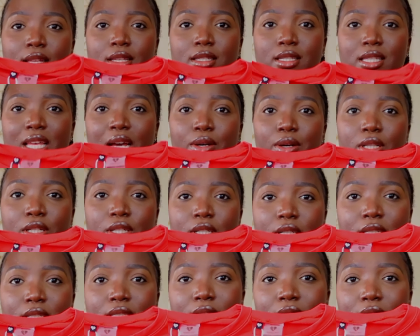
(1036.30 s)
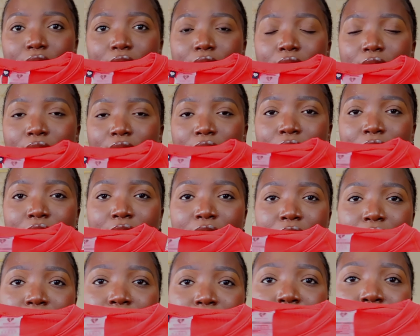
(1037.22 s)
This is how it looks.
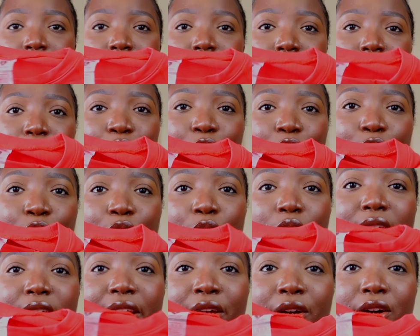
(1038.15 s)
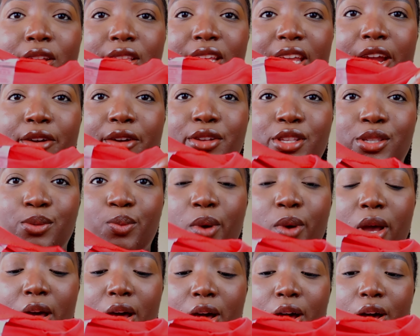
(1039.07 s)
The logoing on here as
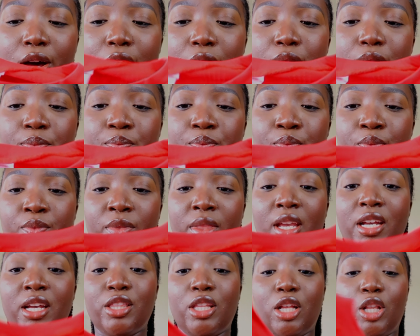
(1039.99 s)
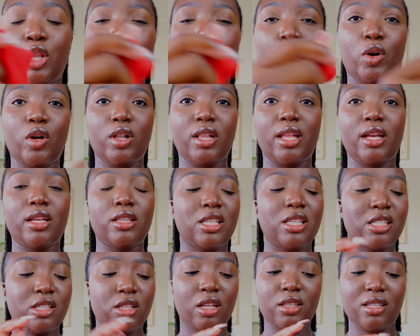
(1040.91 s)
well the logo
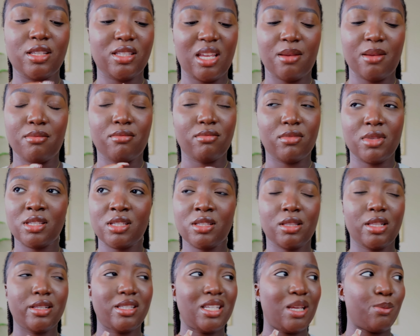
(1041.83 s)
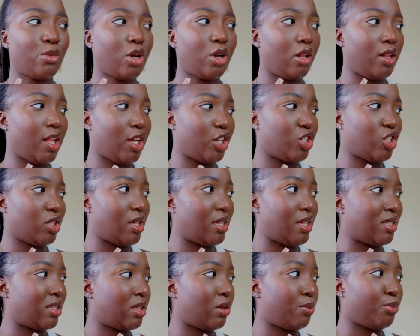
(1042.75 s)
this is not the same this is not the same collection
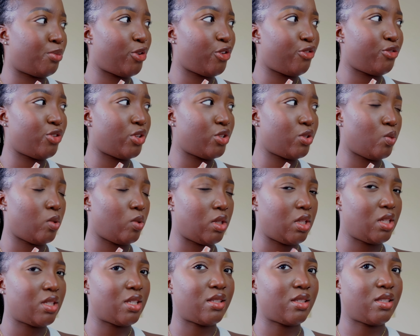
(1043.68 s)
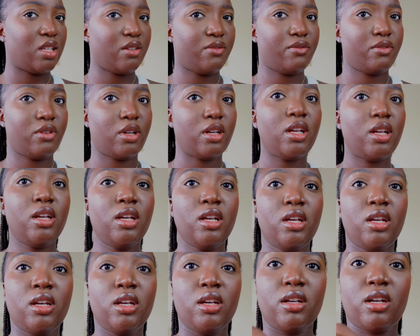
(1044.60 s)
as the previous one this is different
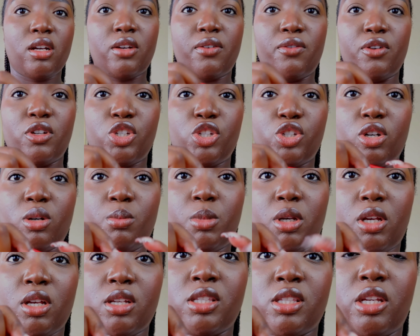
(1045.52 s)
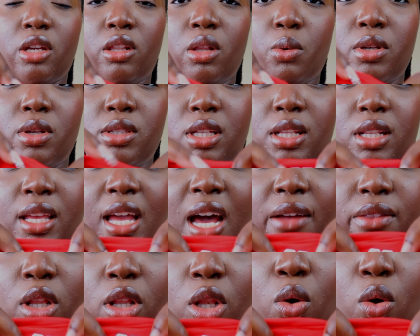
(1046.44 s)
for sure because the other ones didn't have the